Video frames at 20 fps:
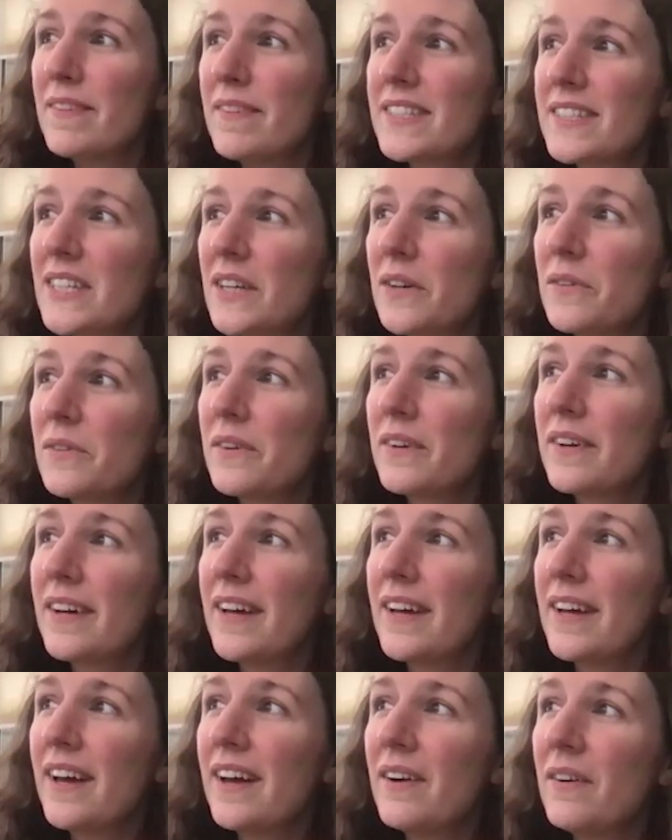So
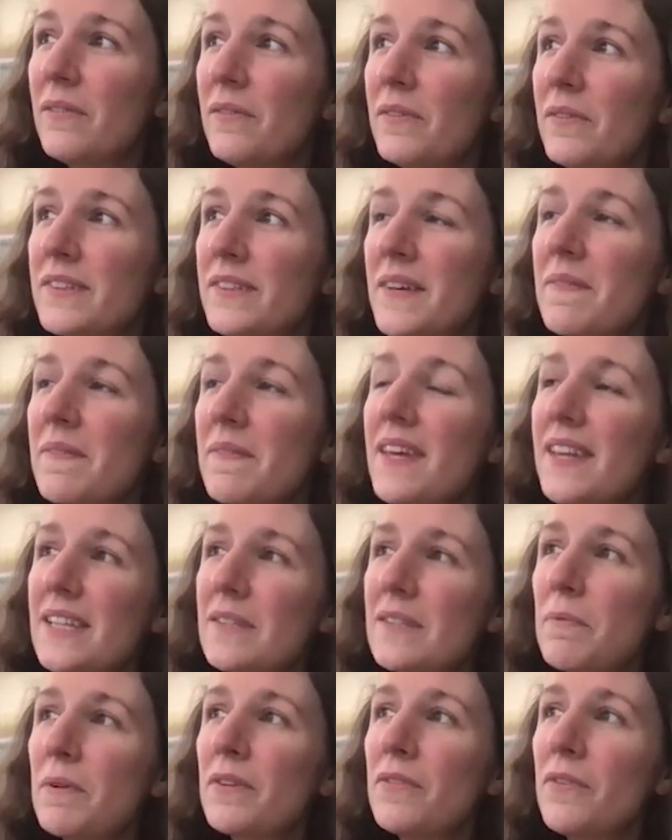something
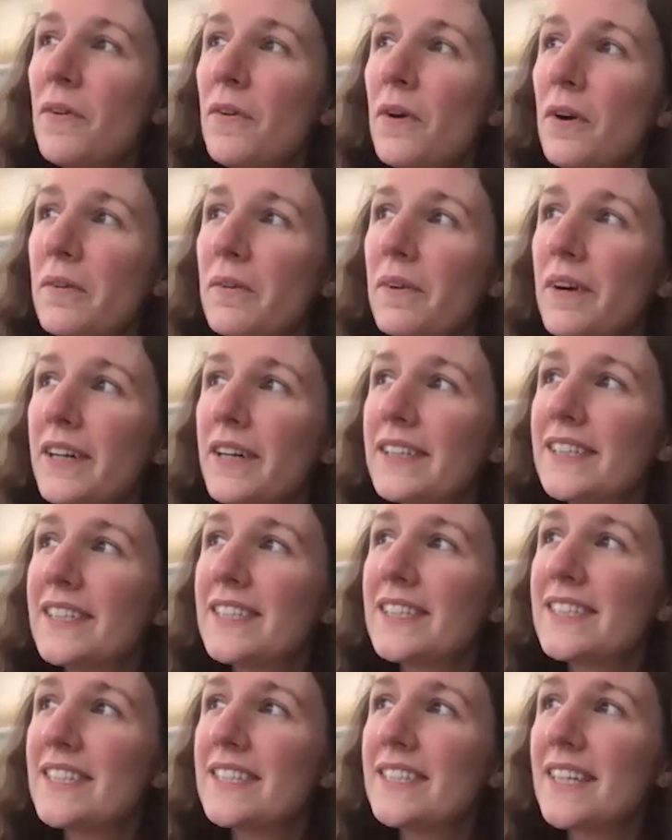that's put forward
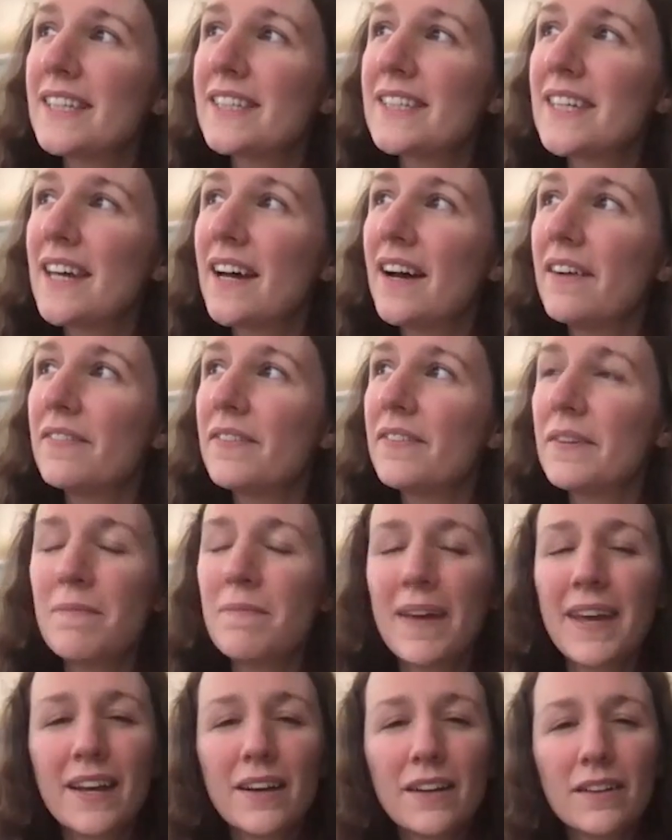is this idea of it
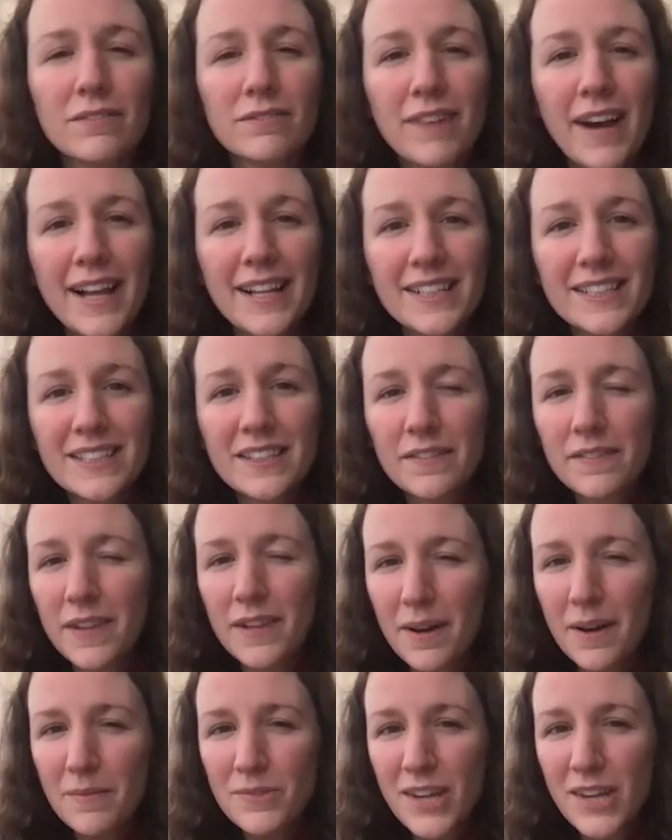being
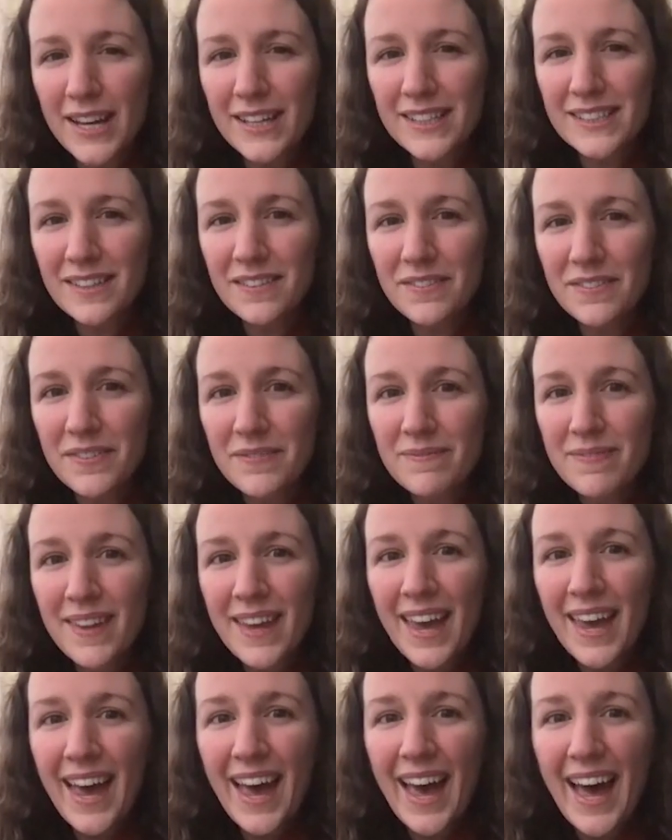relatively objective.
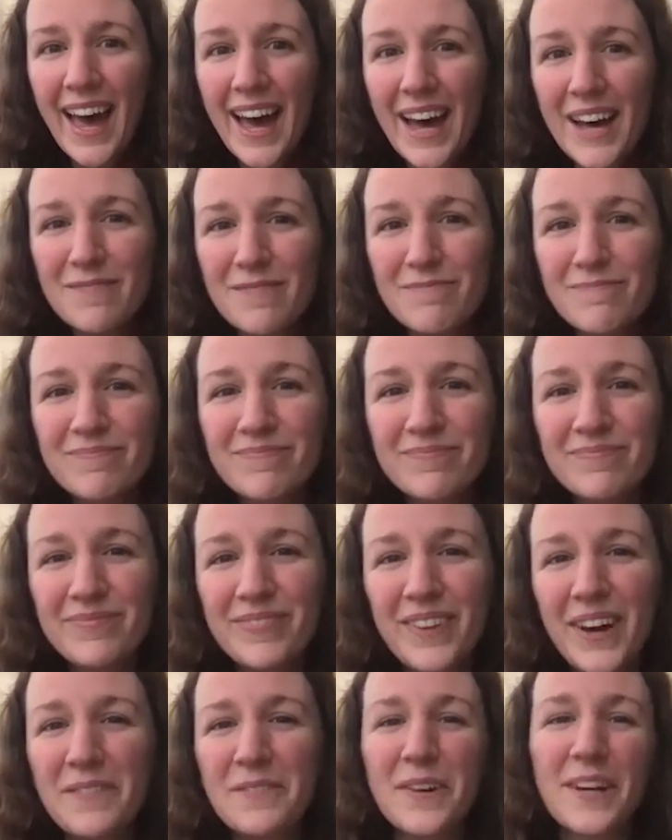
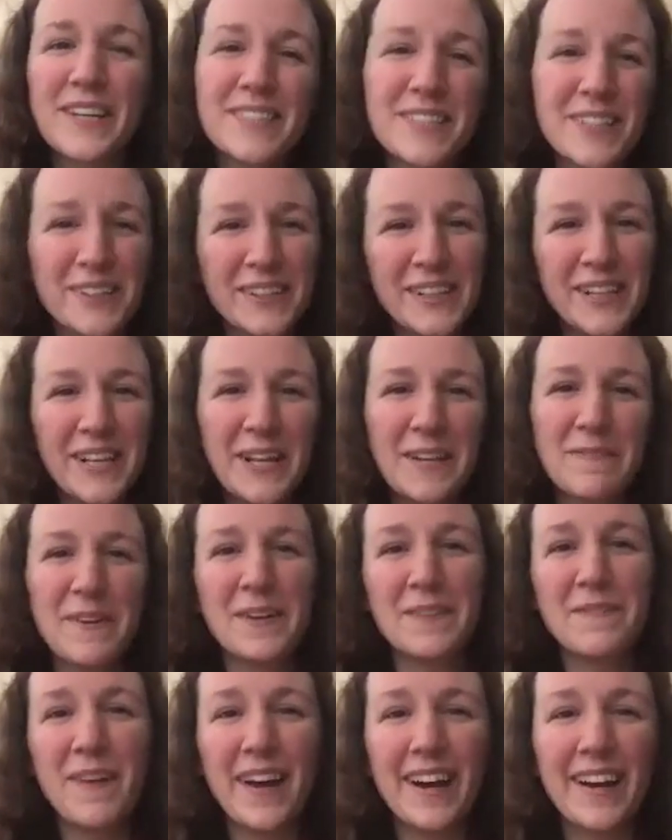And we can talk a little
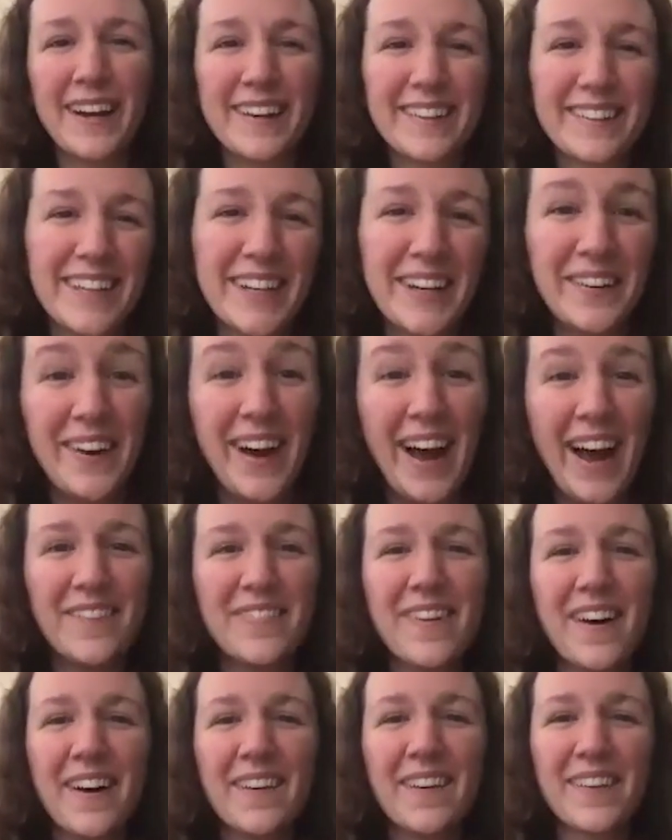bit about, you know, how
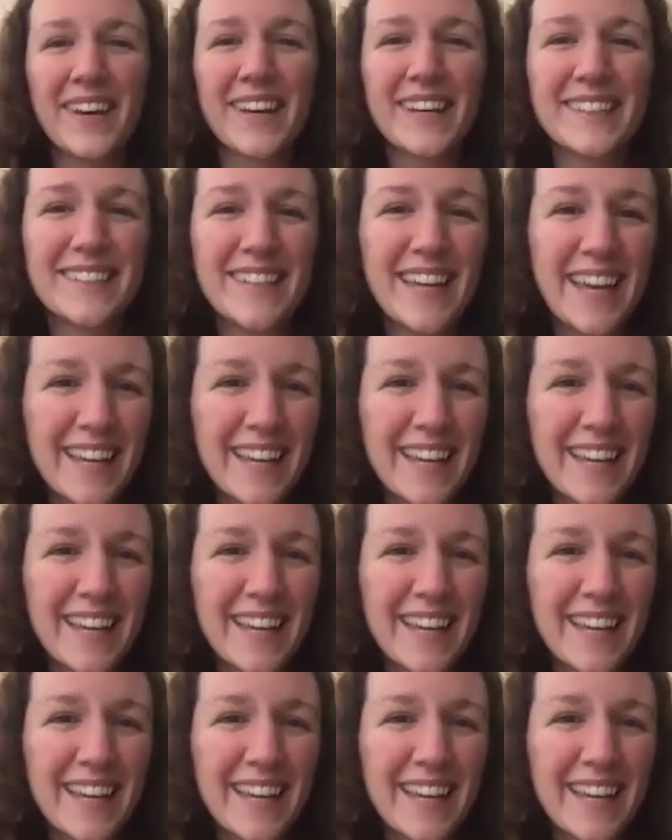far we can take